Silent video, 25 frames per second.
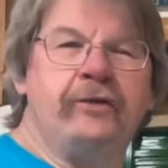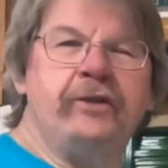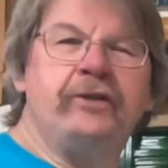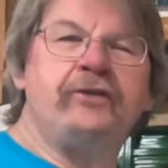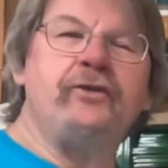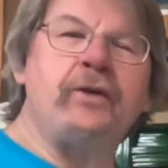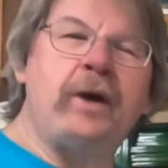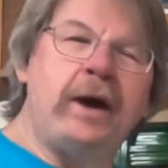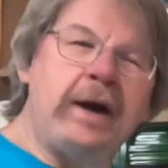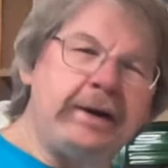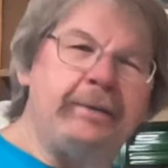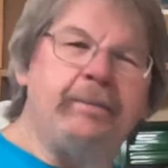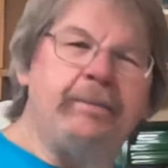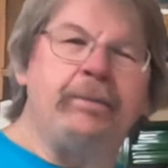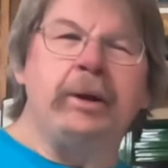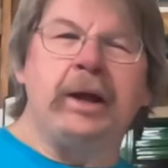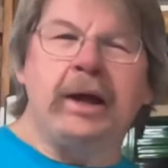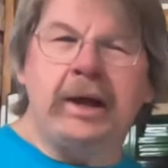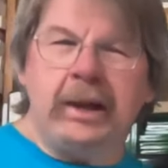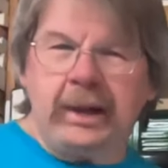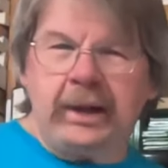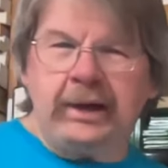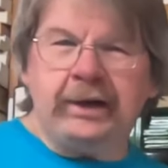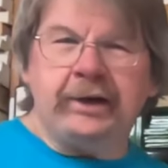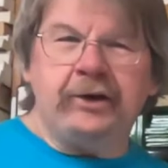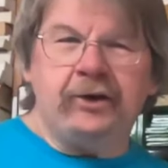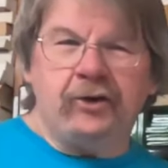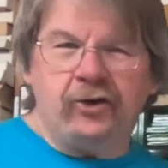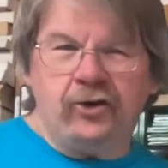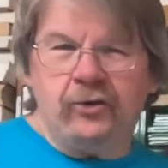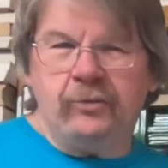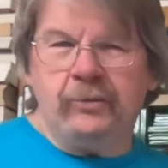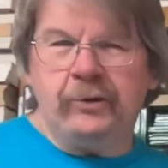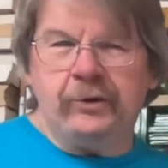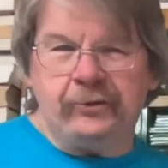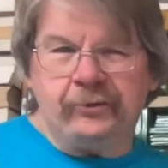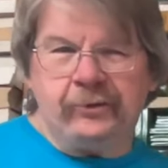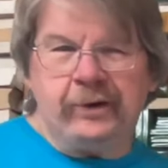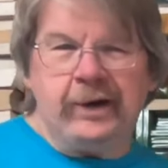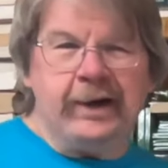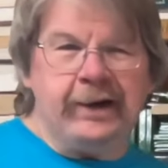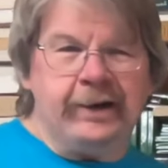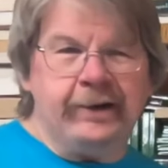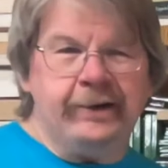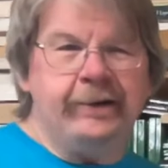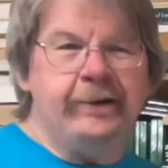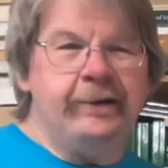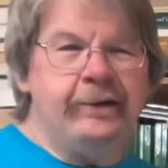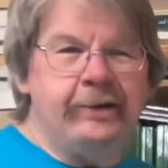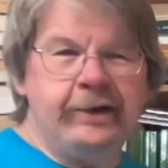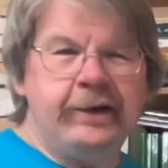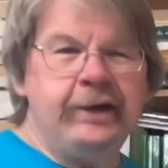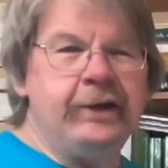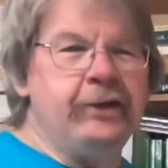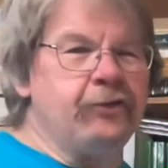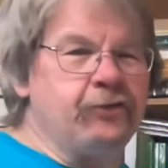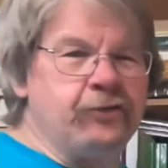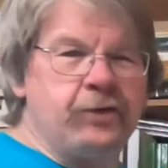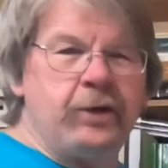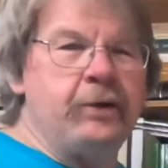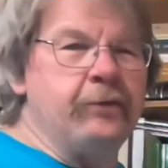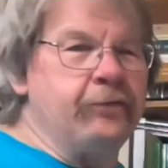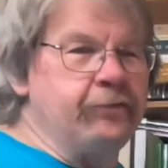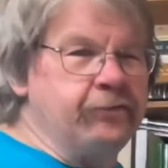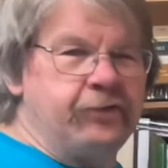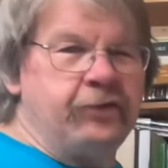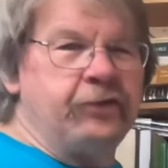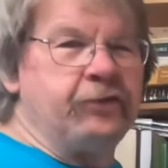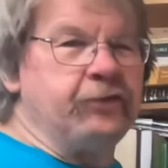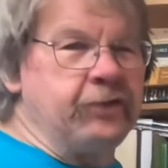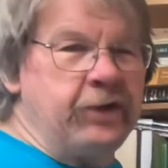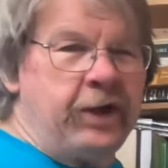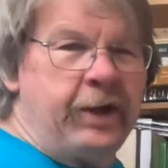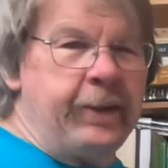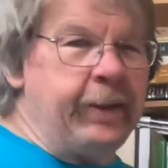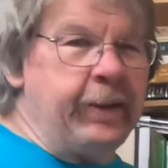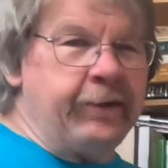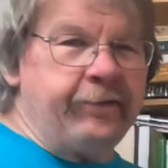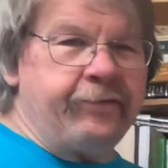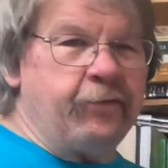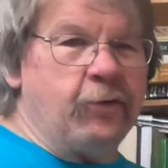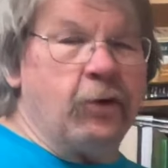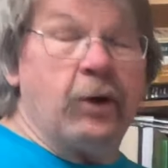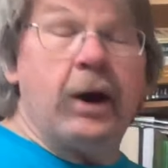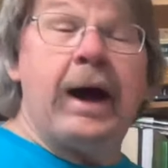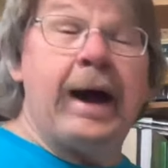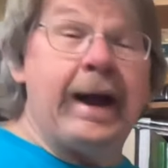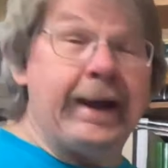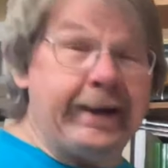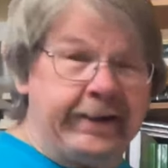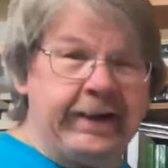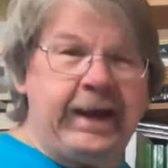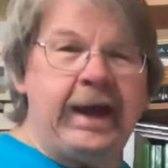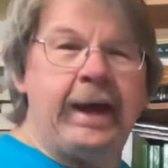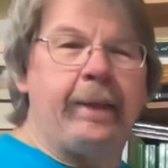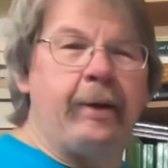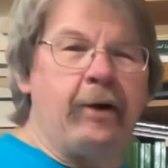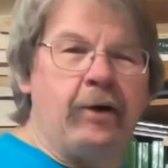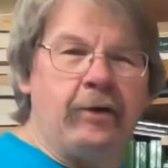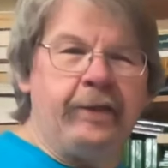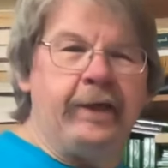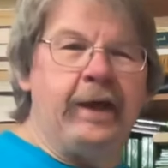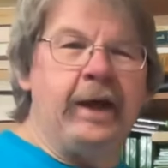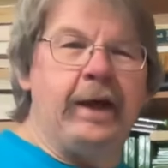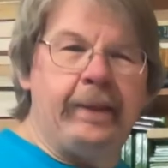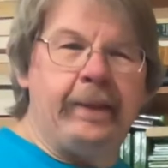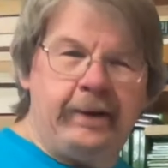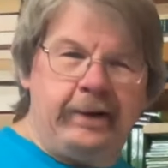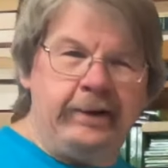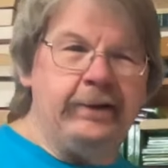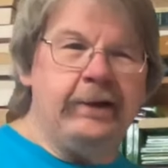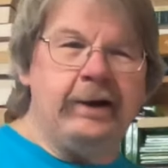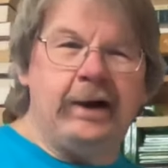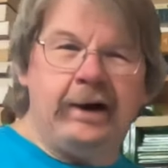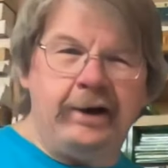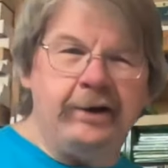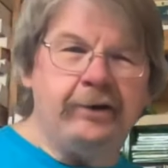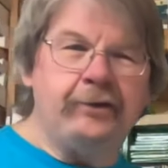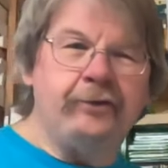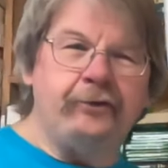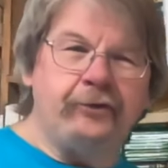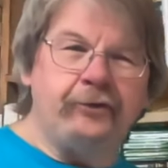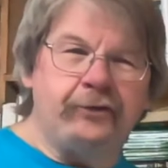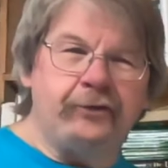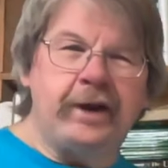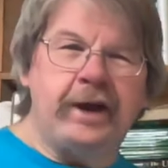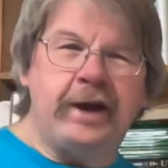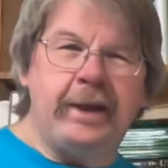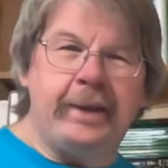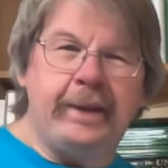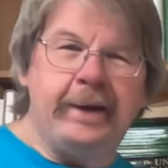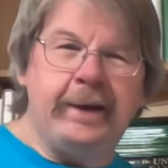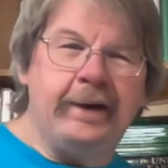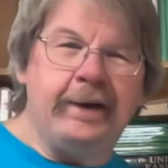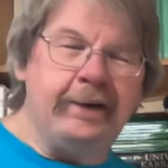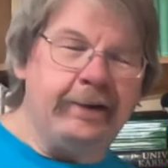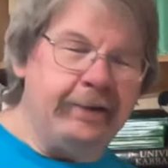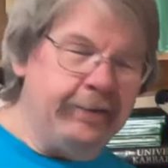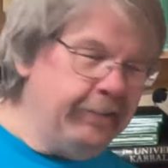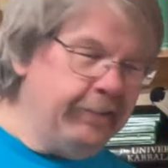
It's trying to play like a human, right? It should have just done A4. I get all that. I, I understand that.